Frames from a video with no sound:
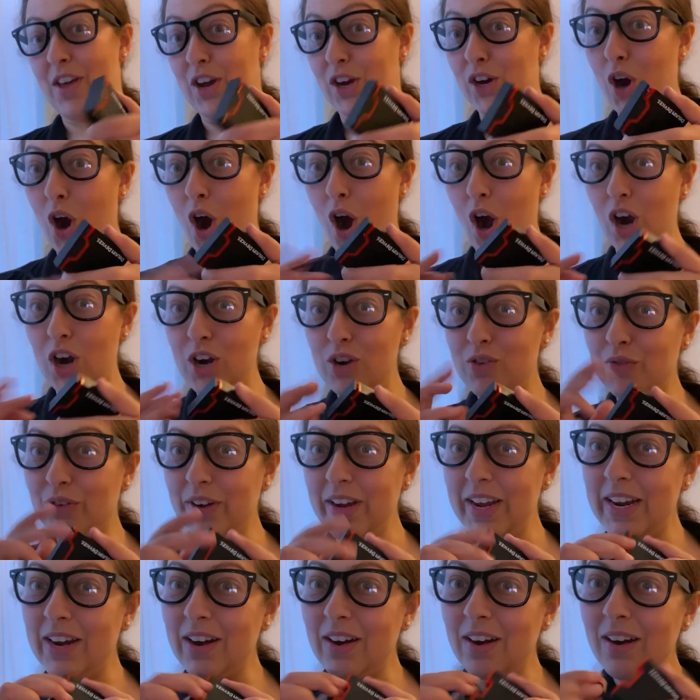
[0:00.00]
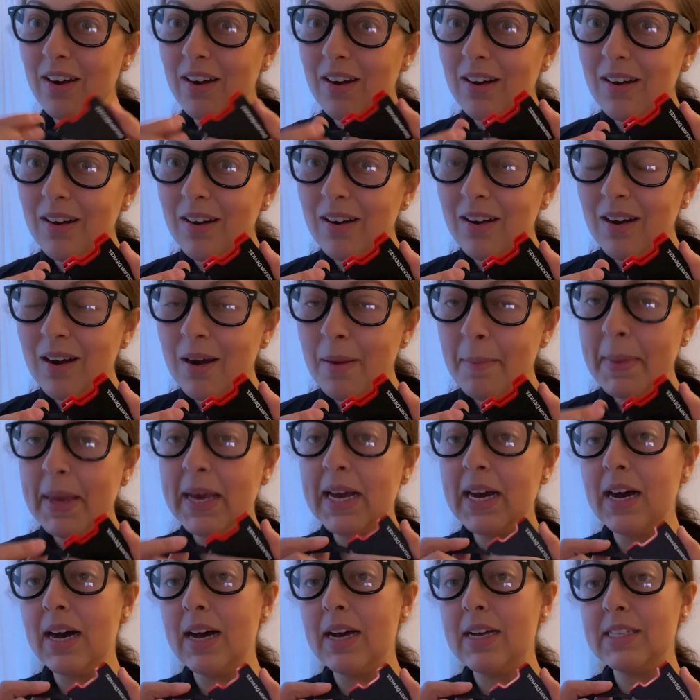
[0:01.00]
card reader,
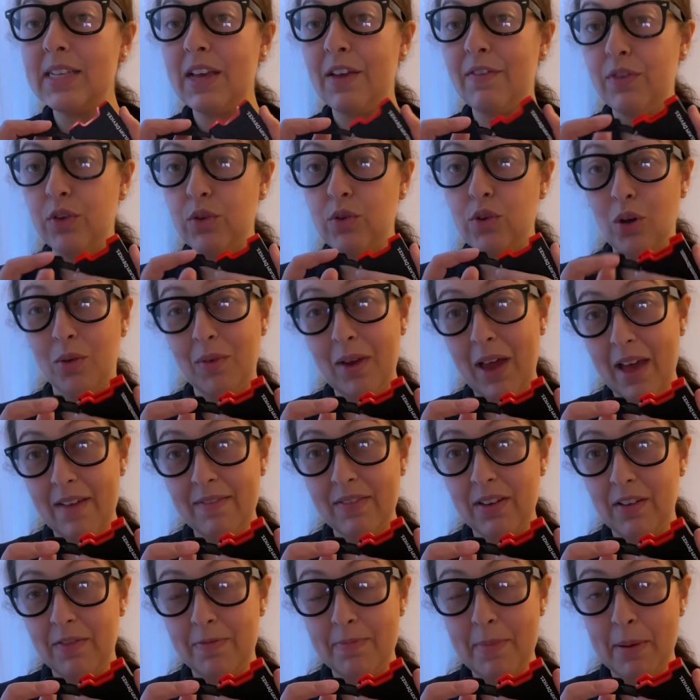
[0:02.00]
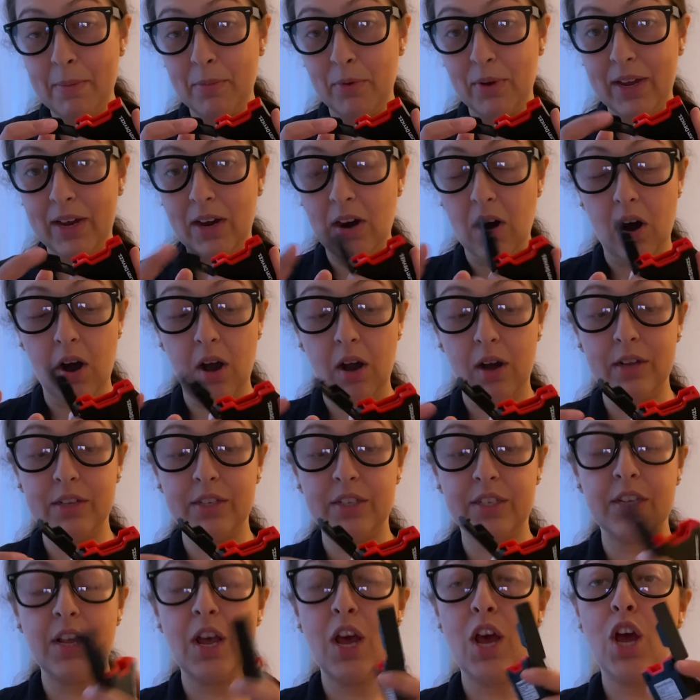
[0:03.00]
because if you don't have enough memory
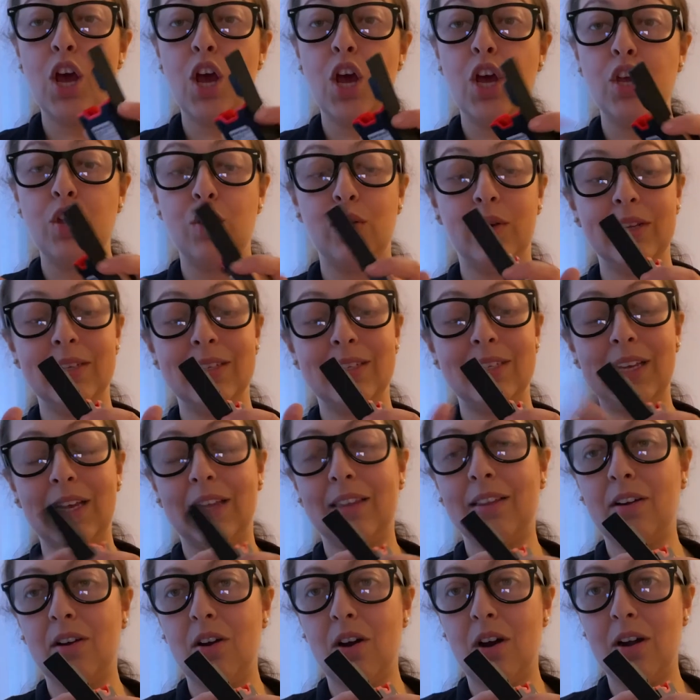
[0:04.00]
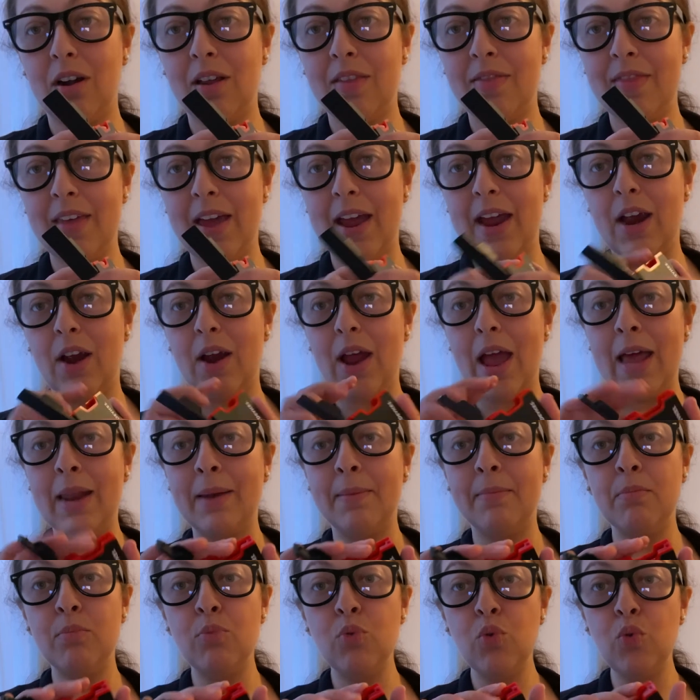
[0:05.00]
cards, you can stick the card in there
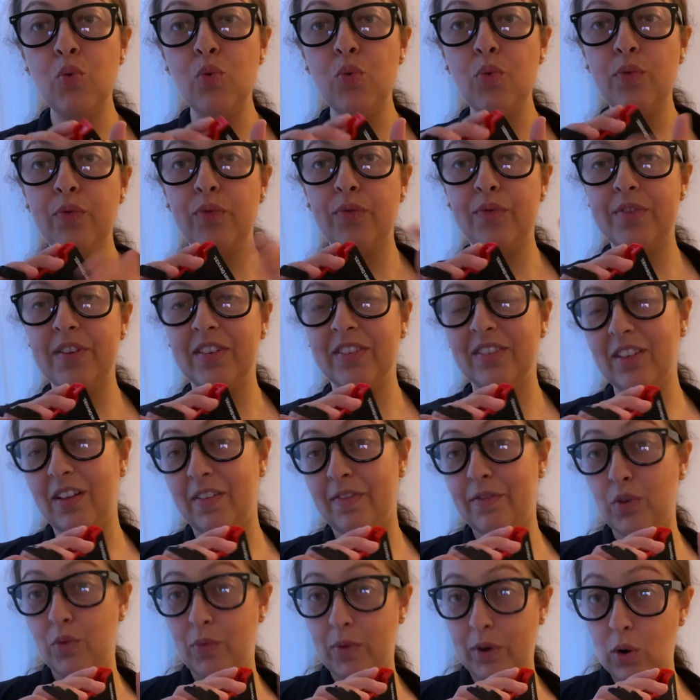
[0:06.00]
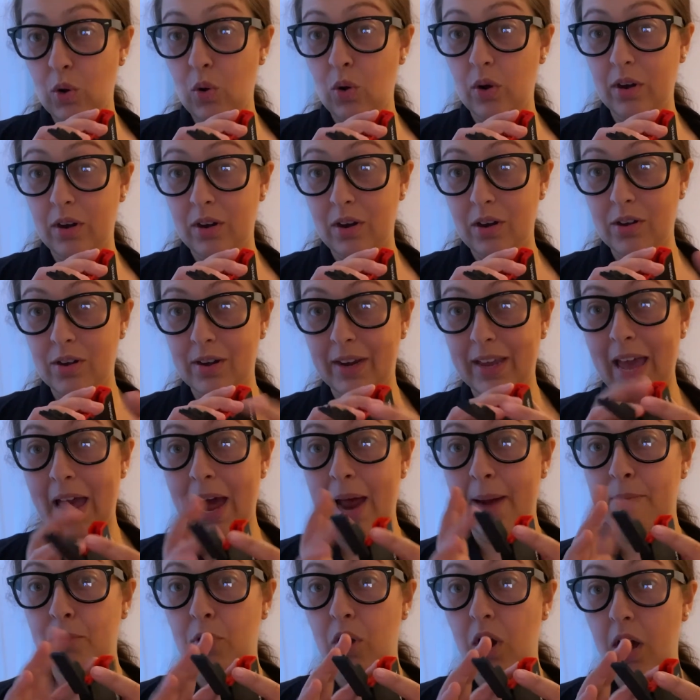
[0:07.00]
and move the stuff you recorded on your
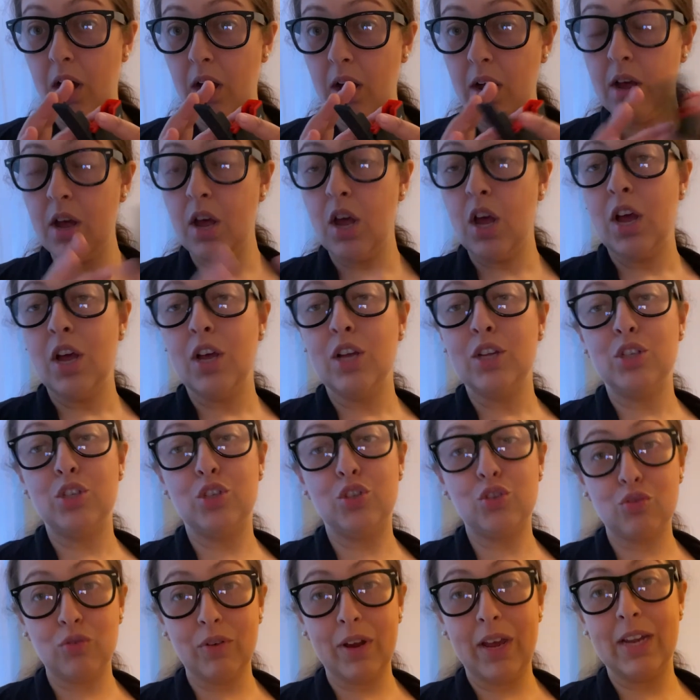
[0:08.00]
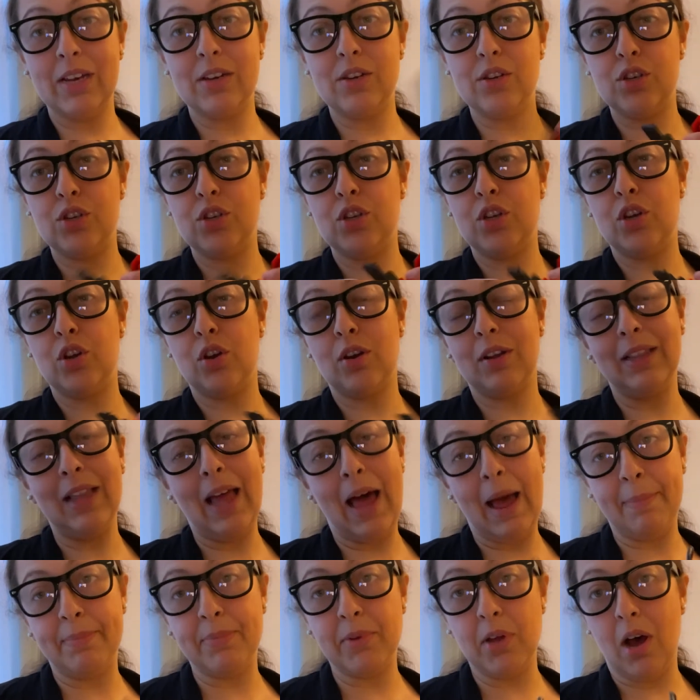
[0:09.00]
camera straight to your
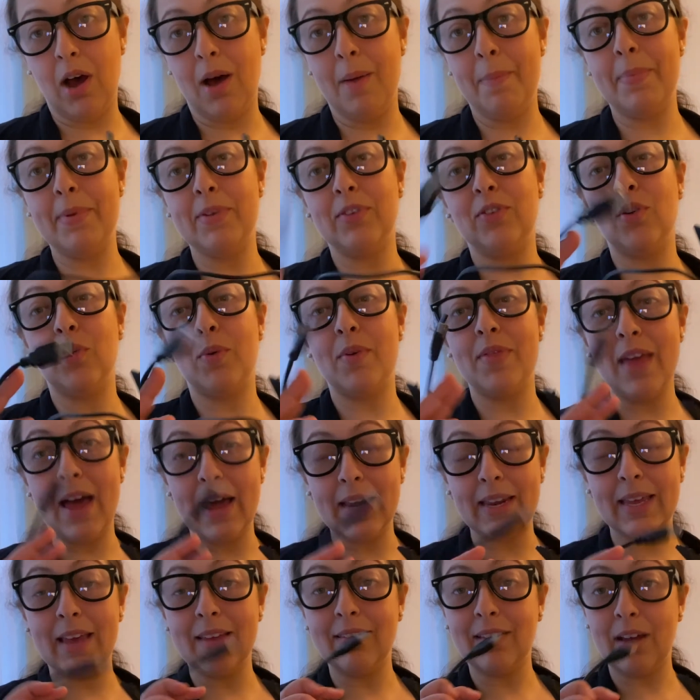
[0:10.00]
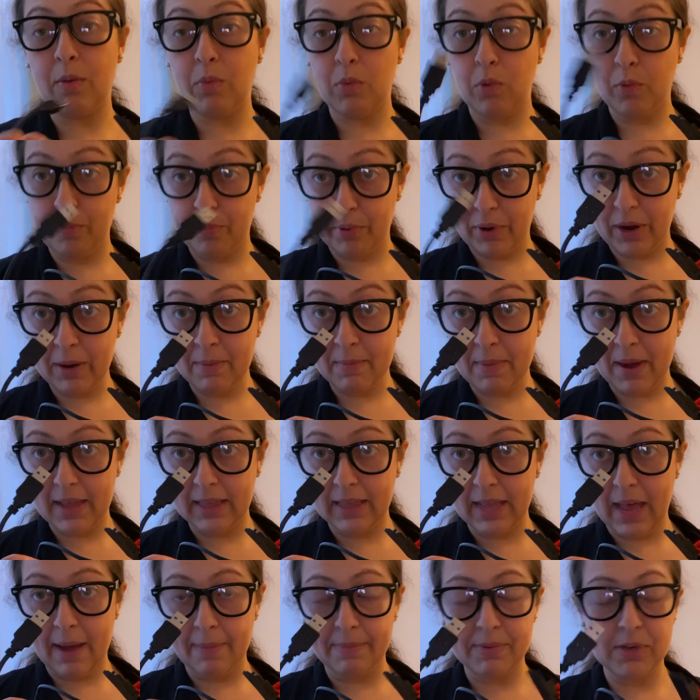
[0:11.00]
laptop. So in that case, I will bring my
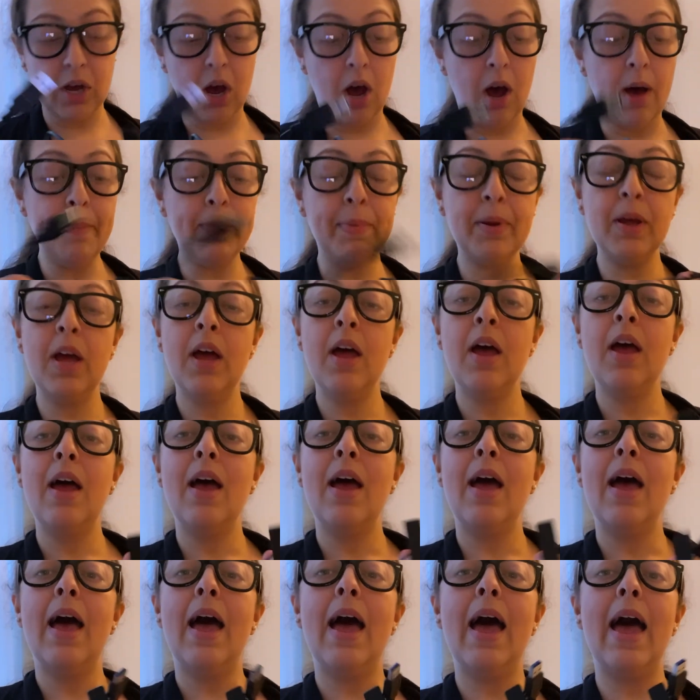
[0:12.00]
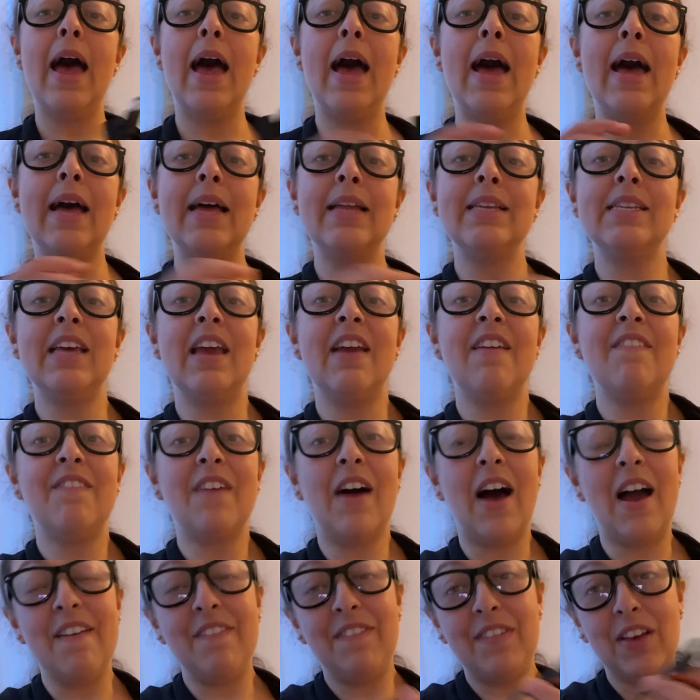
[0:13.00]
laptop. And if
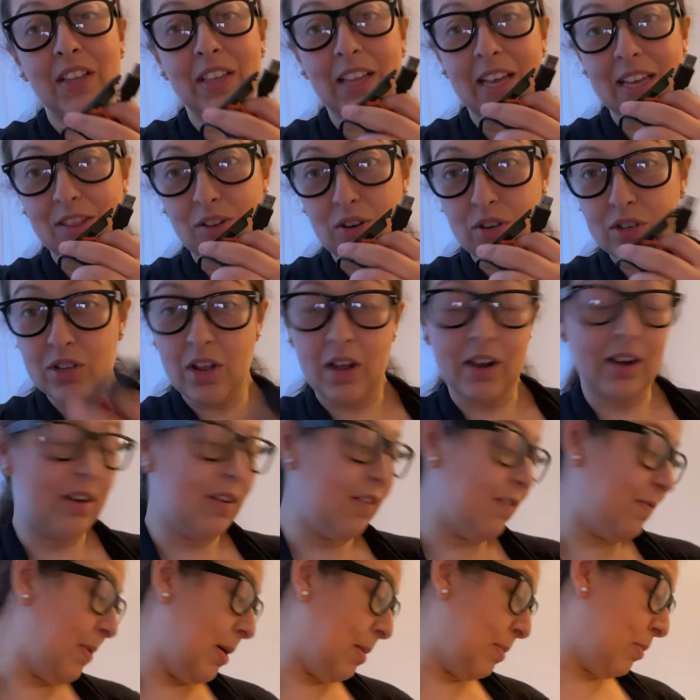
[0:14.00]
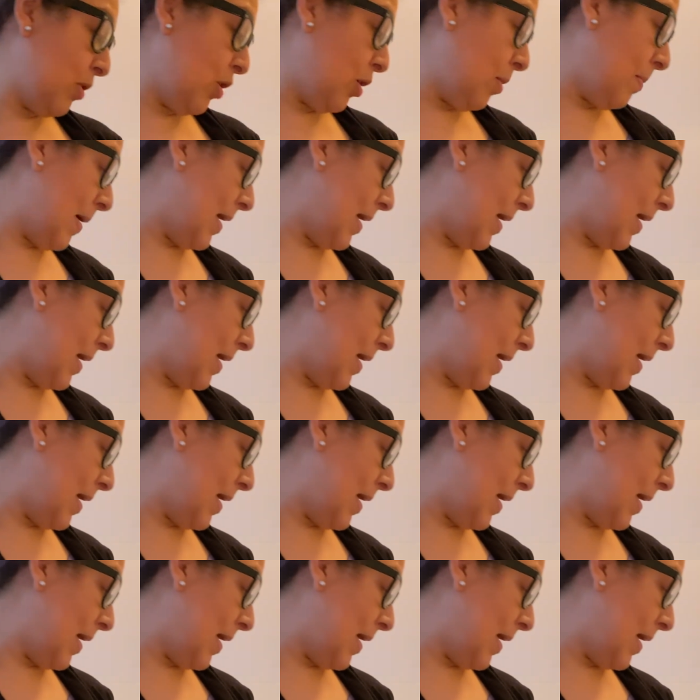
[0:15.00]
I feel like there's not enough memory on my